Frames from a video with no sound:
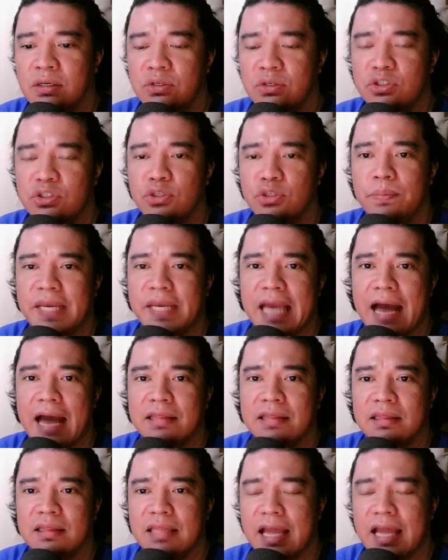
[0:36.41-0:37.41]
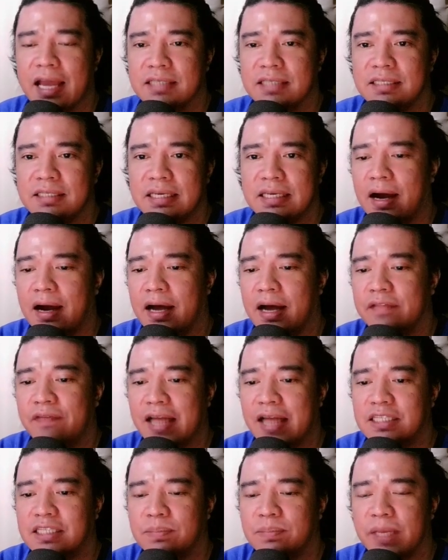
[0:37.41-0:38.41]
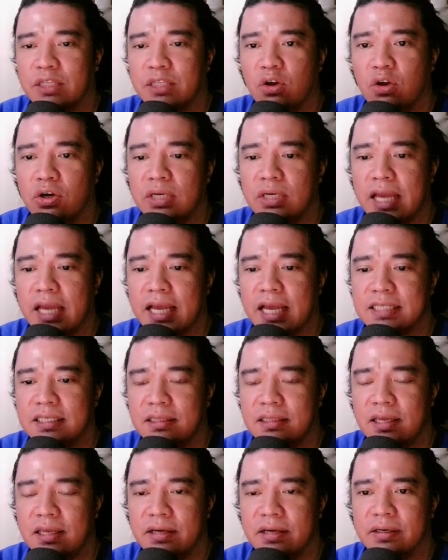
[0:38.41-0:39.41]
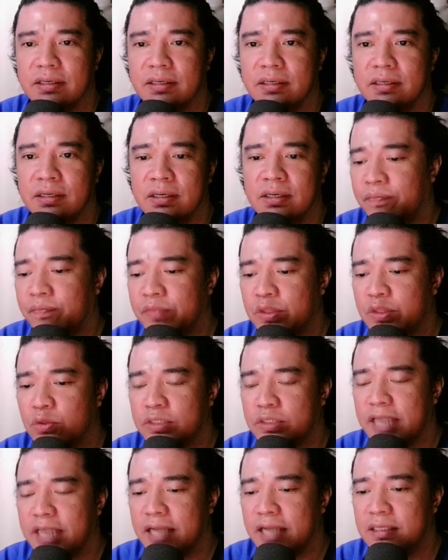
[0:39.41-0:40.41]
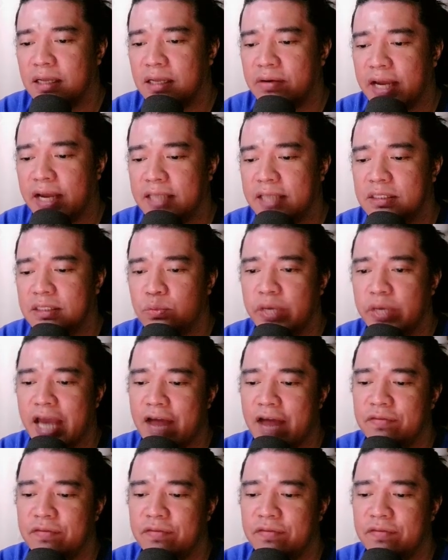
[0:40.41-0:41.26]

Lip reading: you should be at Legacy Advancement or Legacy Tier. To check the grains, we have